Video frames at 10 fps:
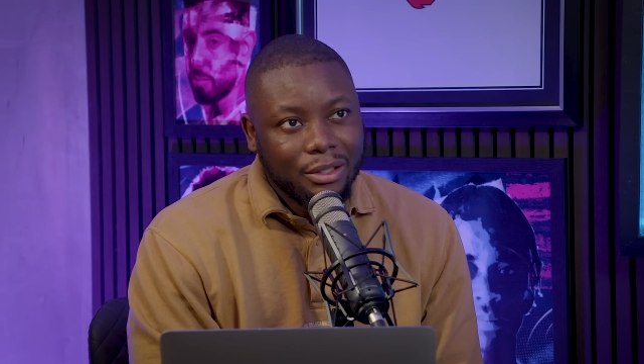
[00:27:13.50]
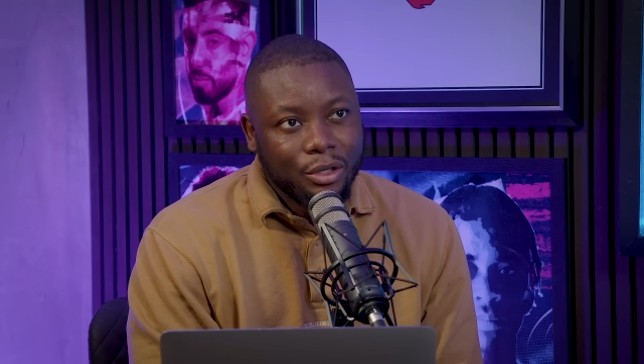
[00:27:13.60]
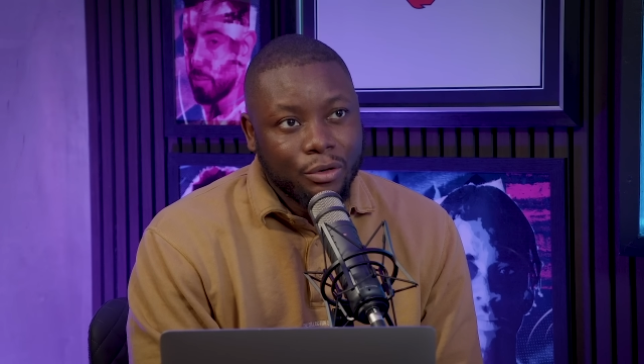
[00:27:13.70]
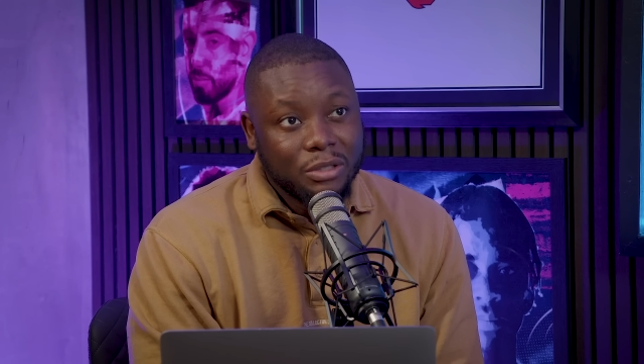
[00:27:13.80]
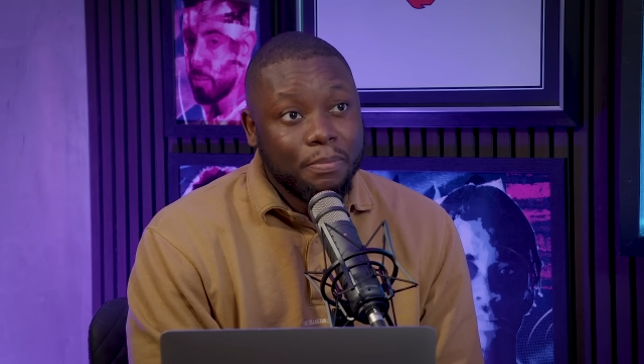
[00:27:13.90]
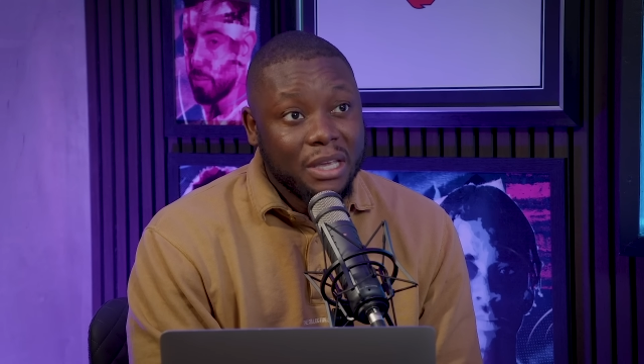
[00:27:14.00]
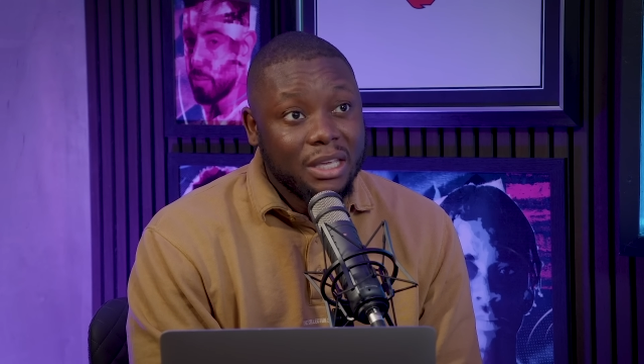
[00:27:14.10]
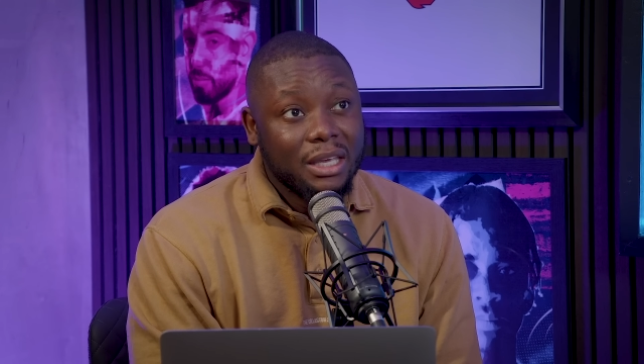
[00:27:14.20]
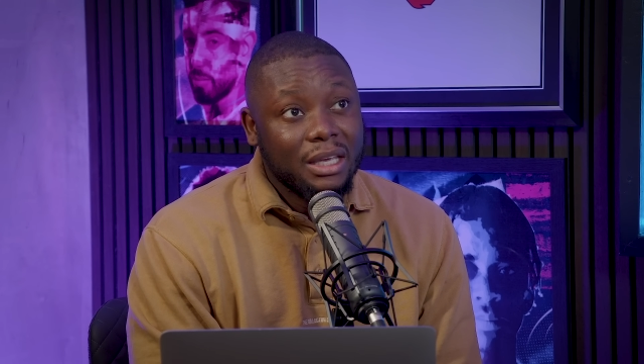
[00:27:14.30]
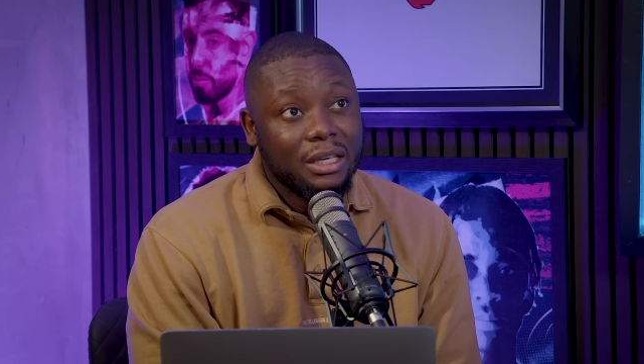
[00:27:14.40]
you're
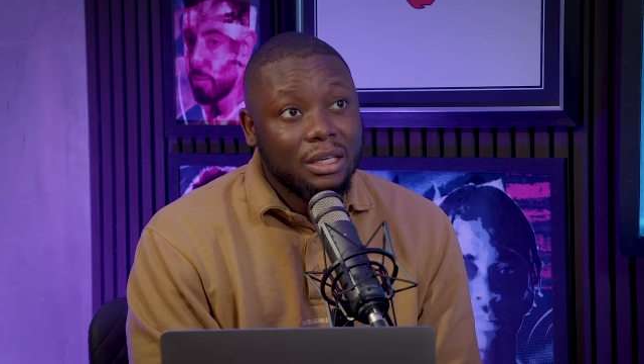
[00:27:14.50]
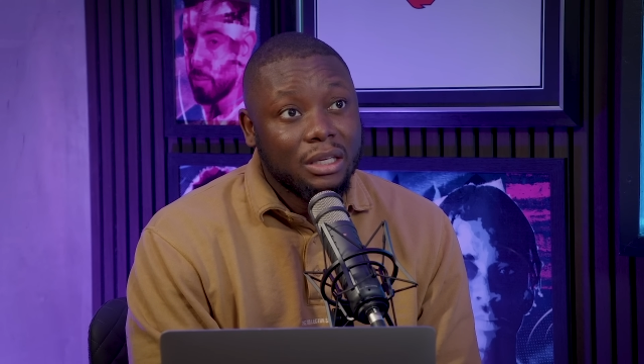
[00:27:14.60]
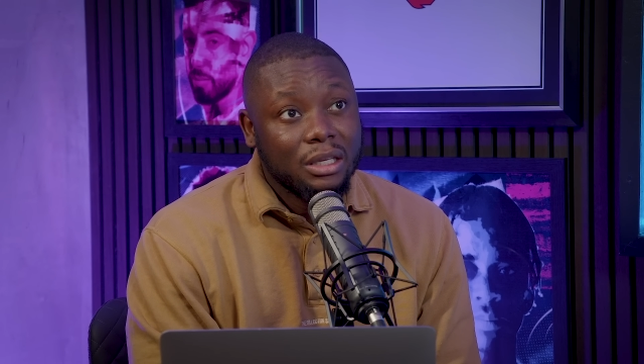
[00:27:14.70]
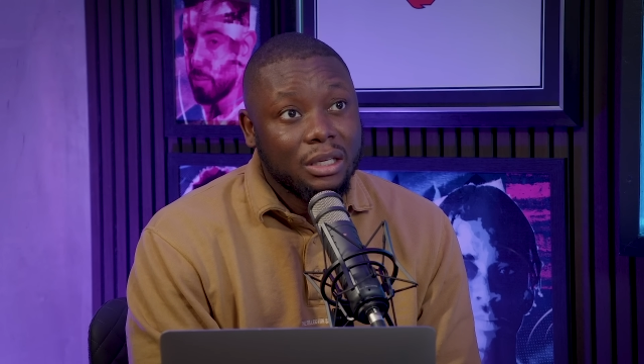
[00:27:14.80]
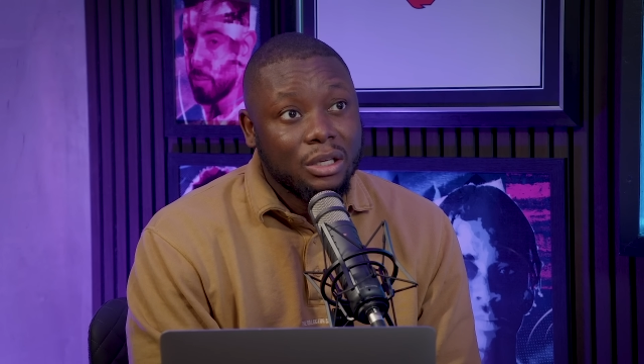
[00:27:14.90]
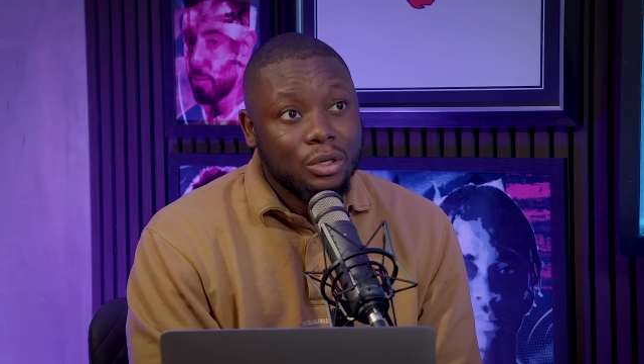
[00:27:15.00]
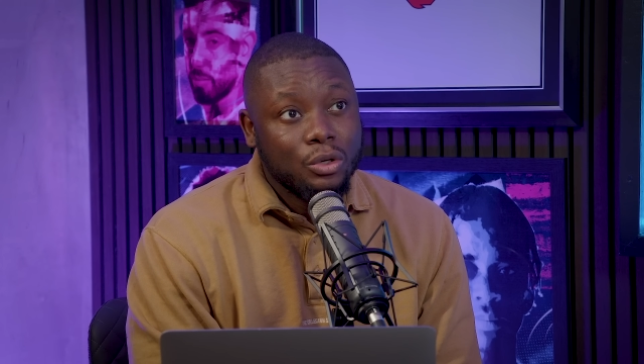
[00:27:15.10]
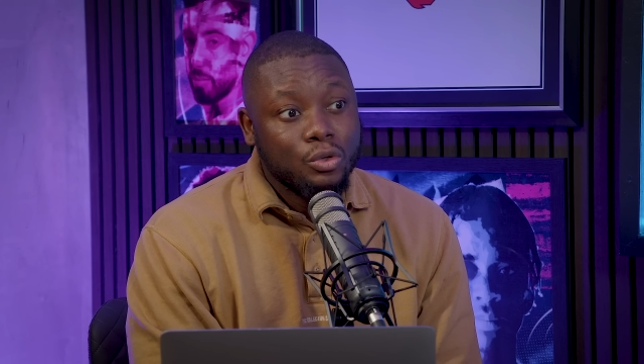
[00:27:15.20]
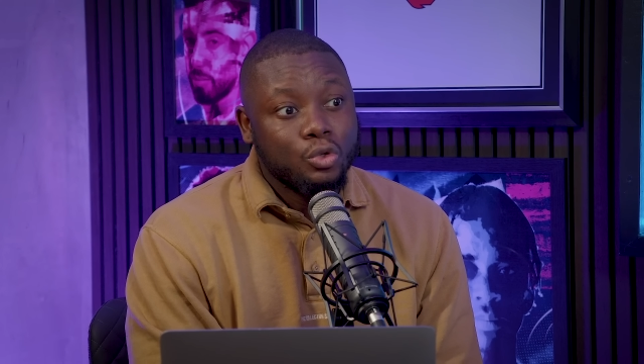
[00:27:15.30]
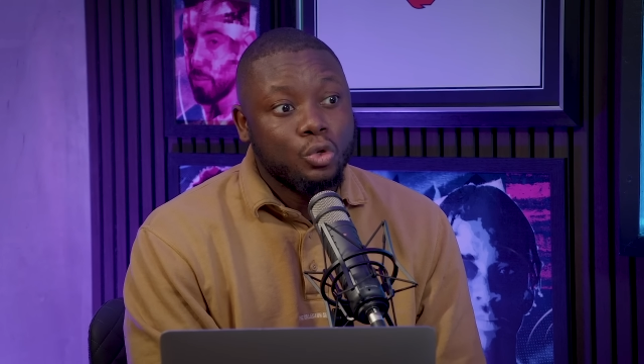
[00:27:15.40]
speaking
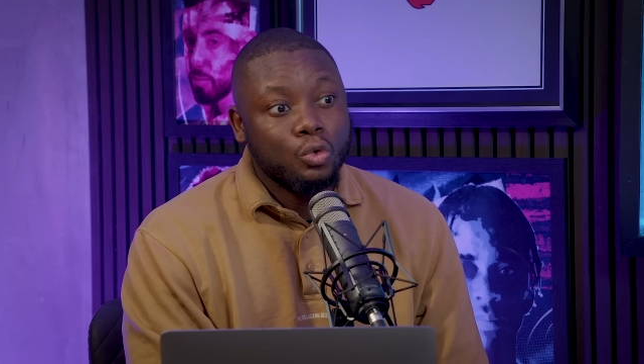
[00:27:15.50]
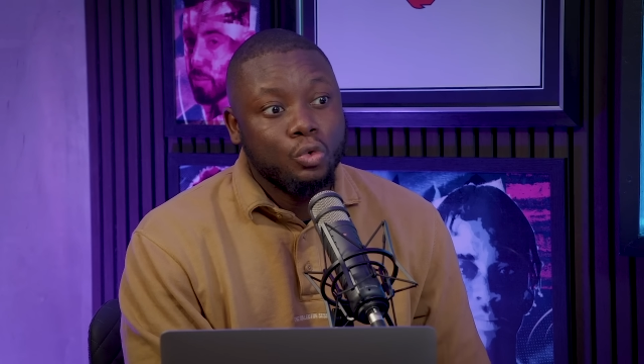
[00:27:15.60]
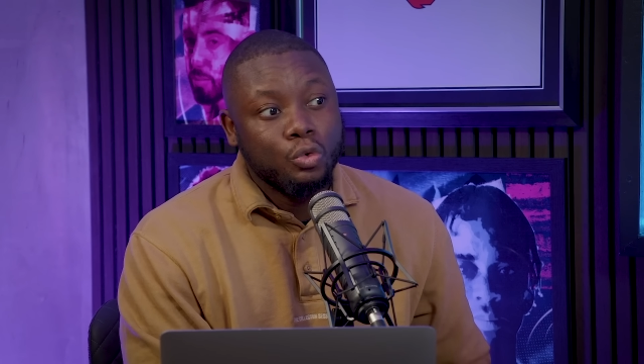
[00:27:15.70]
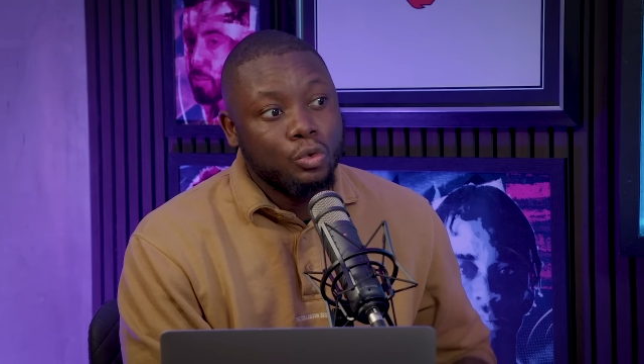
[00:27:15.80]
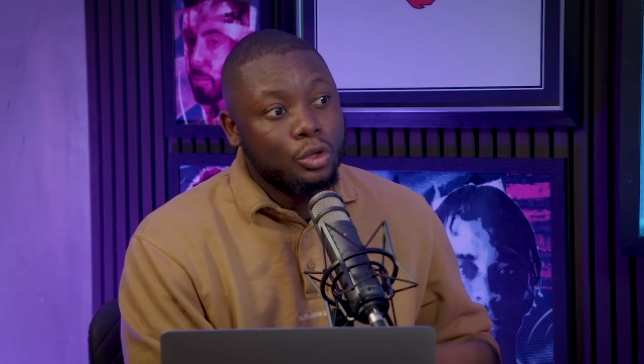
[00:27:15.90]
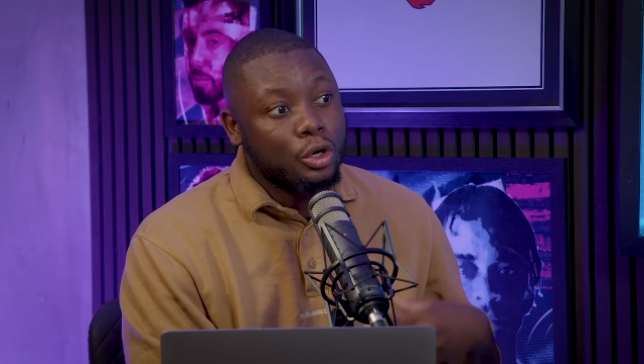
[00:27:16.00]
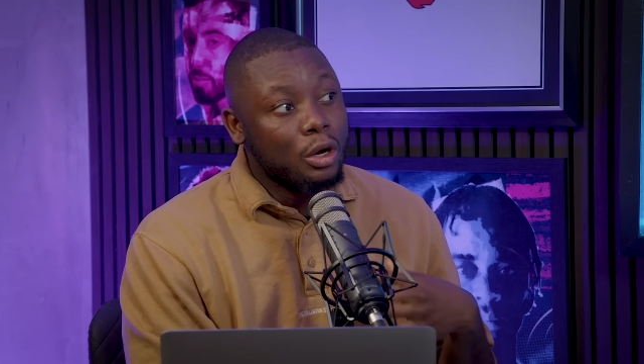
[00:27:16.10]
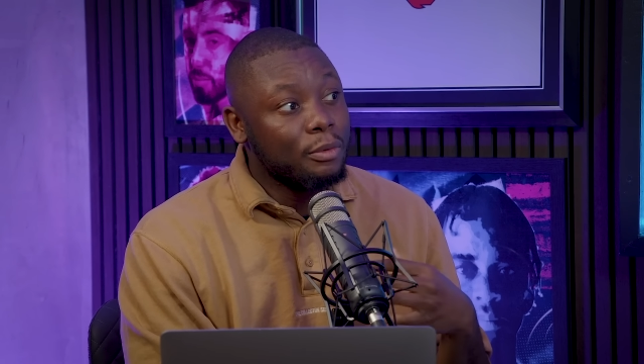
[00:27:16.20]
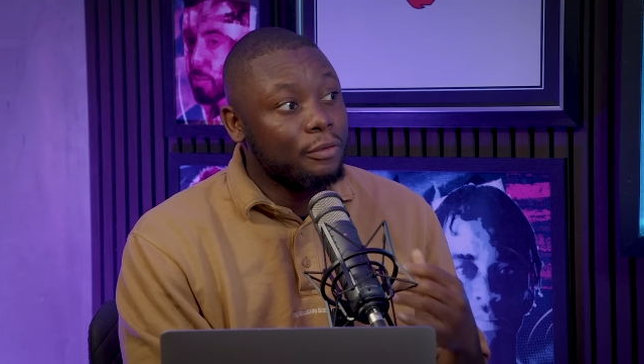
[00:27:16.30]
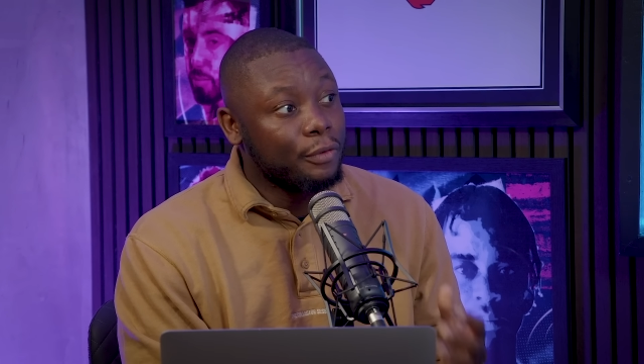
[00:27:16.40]
to the common